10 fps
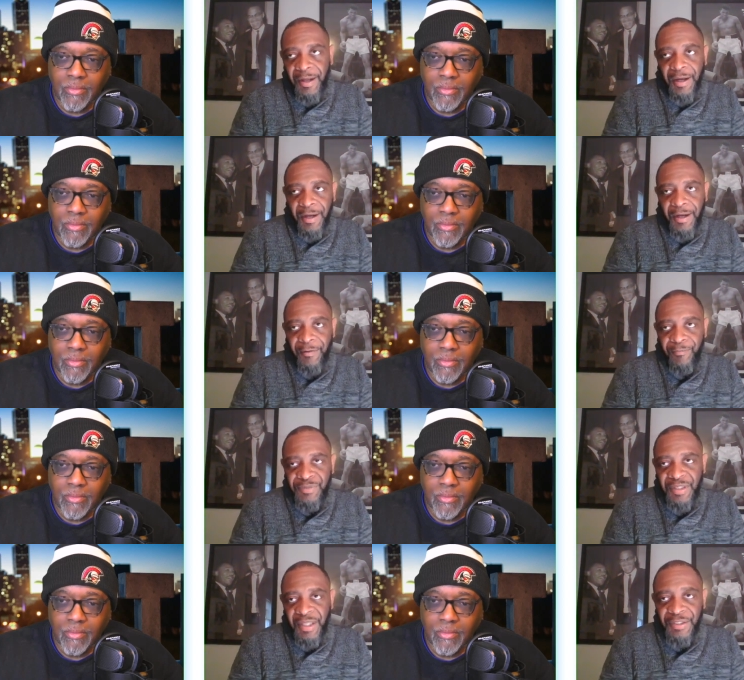Speaker 1: uh,
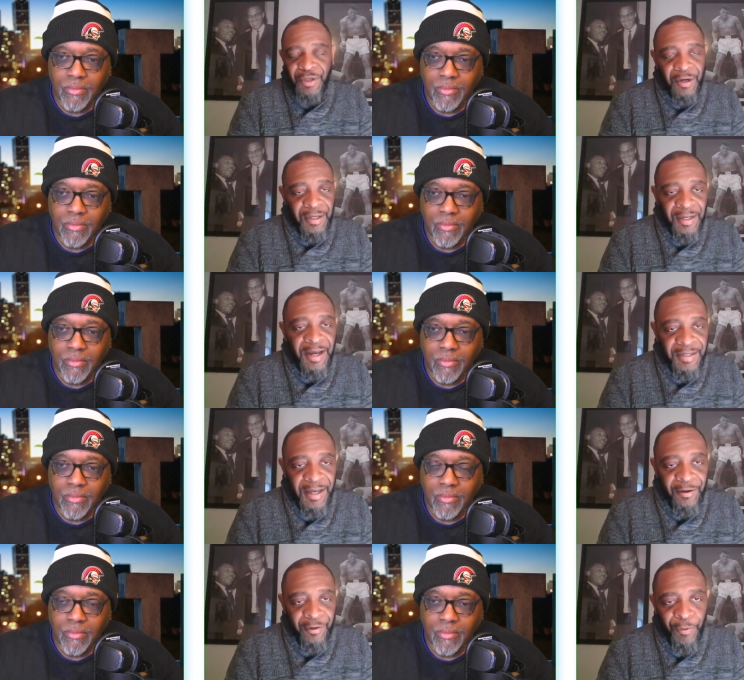things already locked
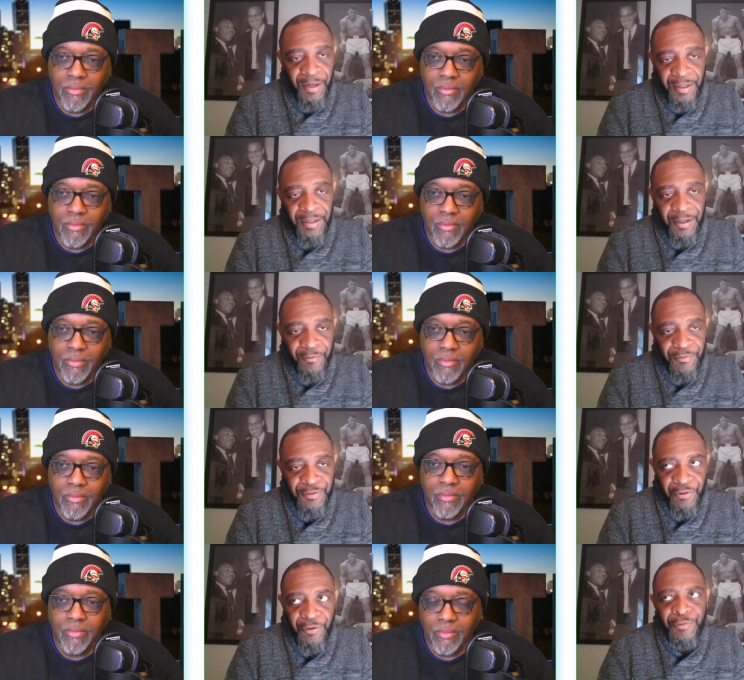down and ready to go.
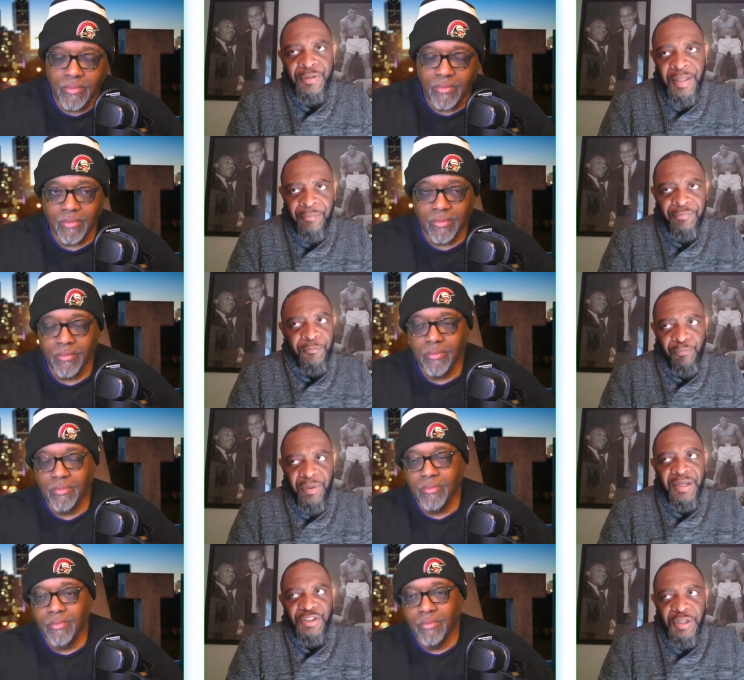So those mm -hmm. that was the
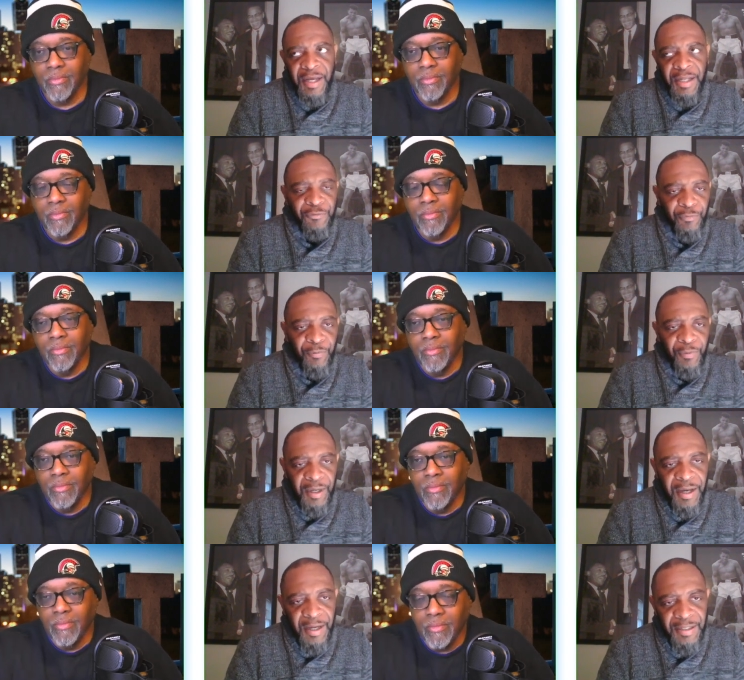biggest challenge for me when
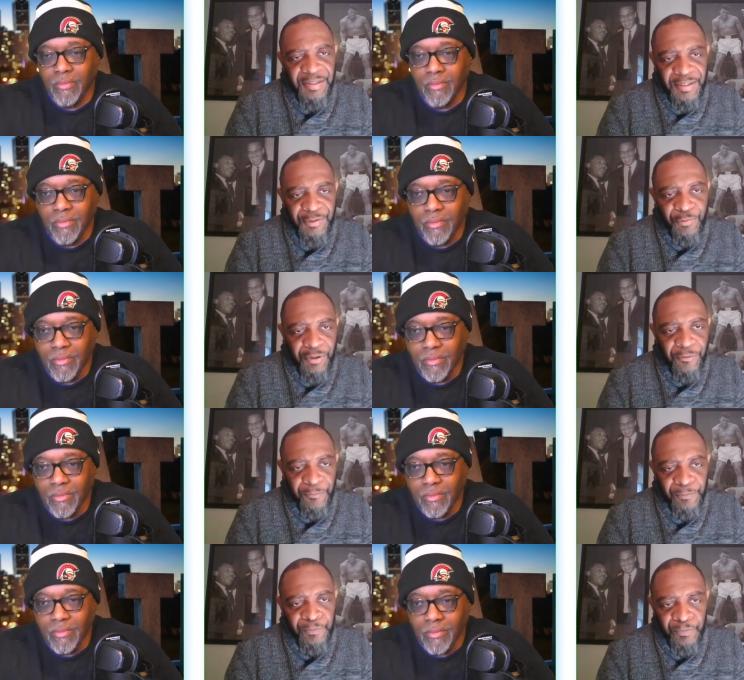I got into this
Speaker 2: work.
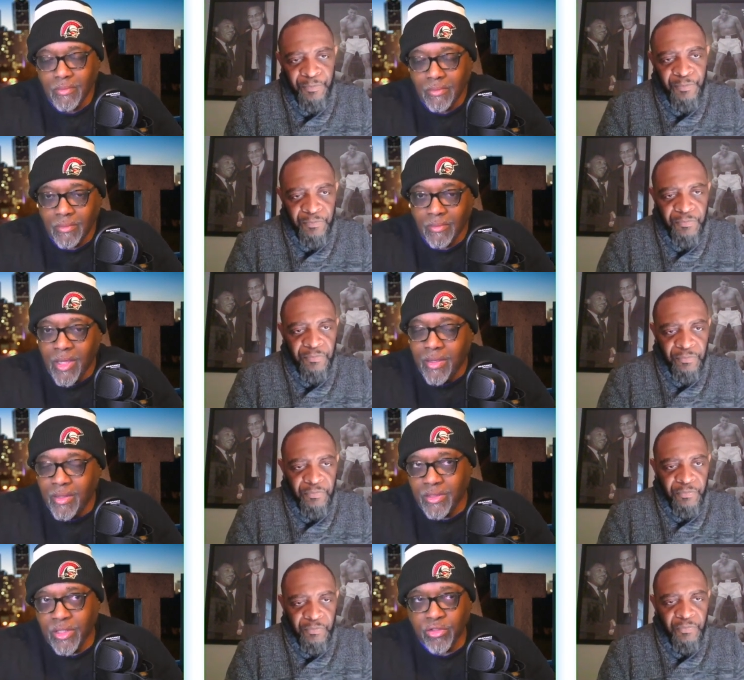Mm -hmm.
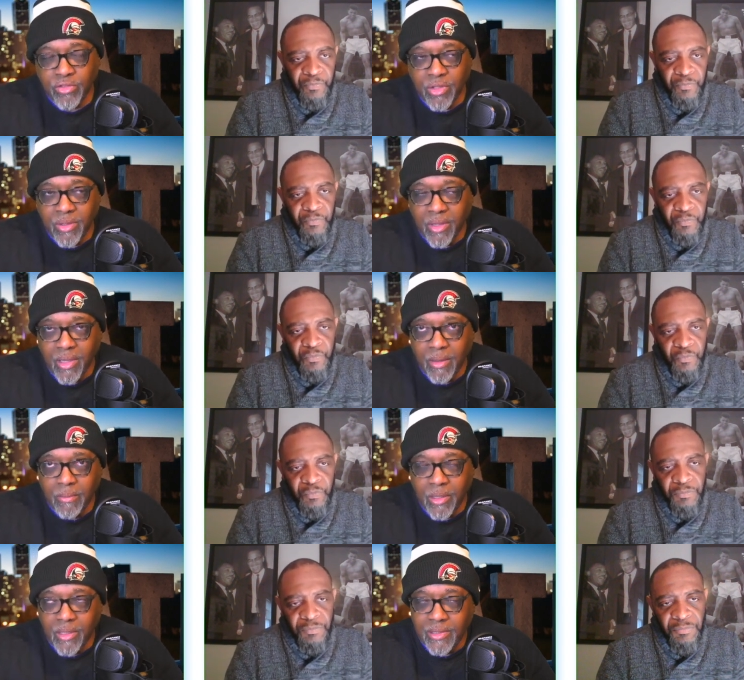It's interesting
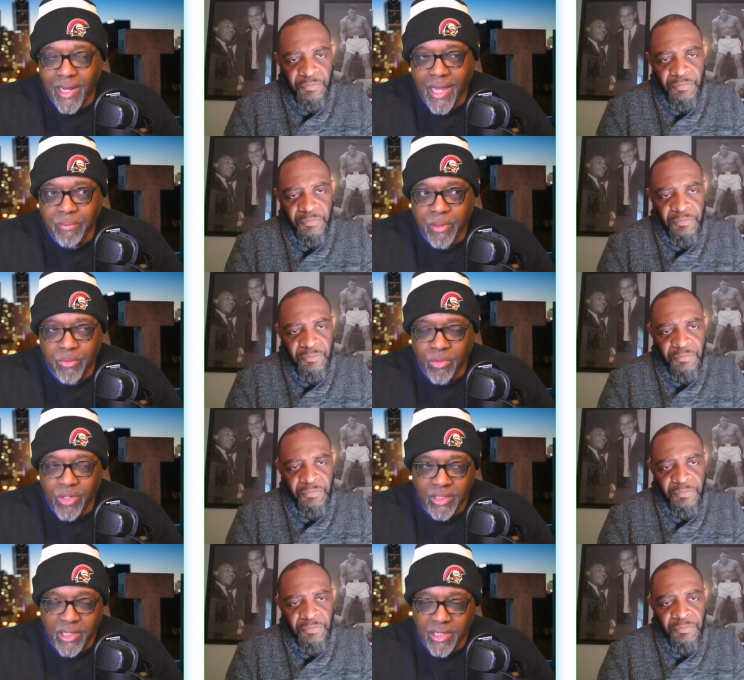because a lot of people want to
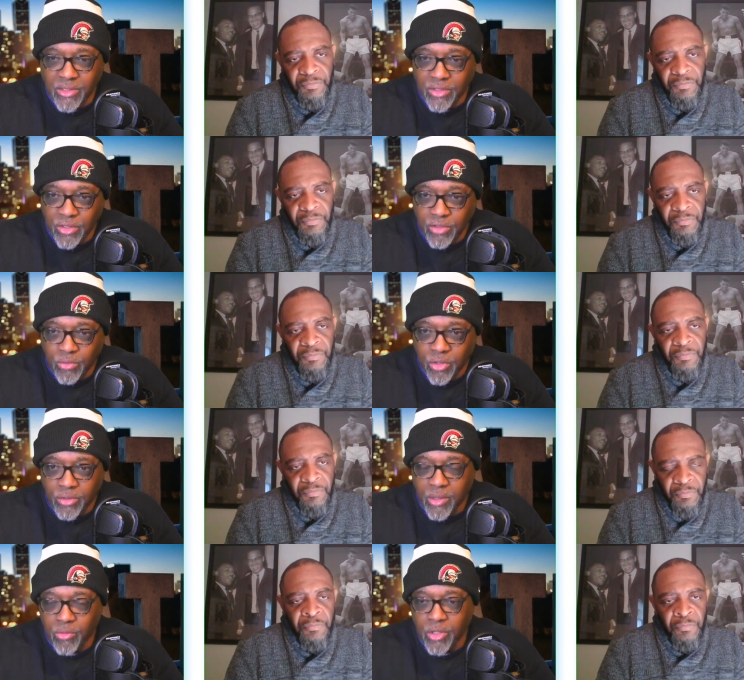get into this work. They
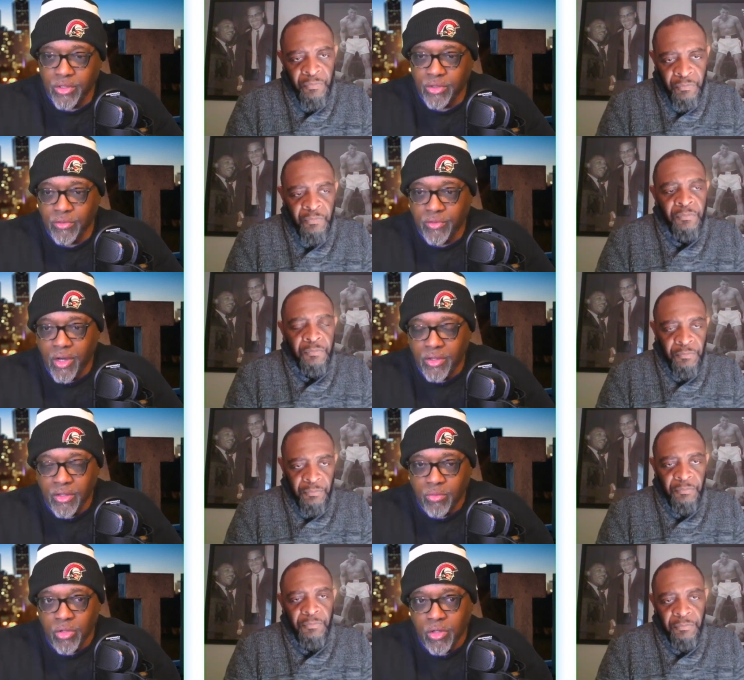want to do fatherhood
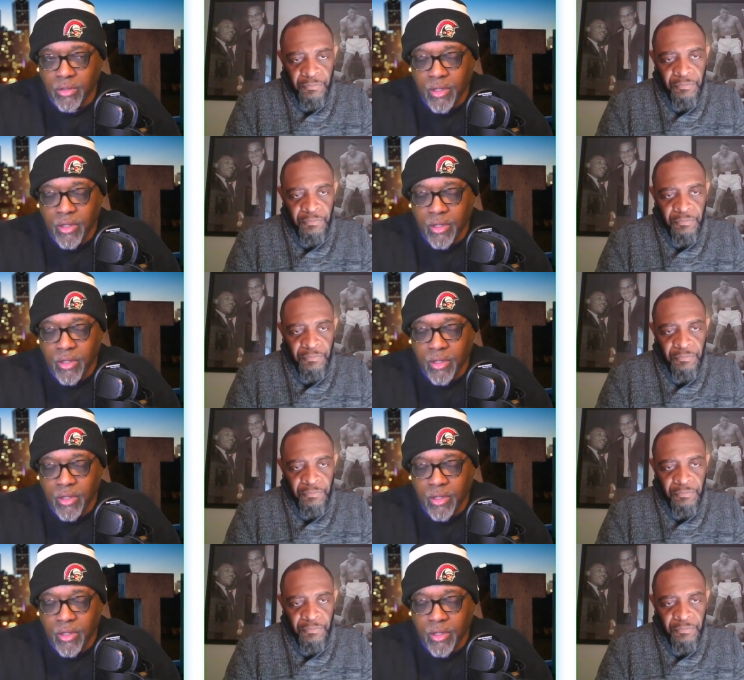work.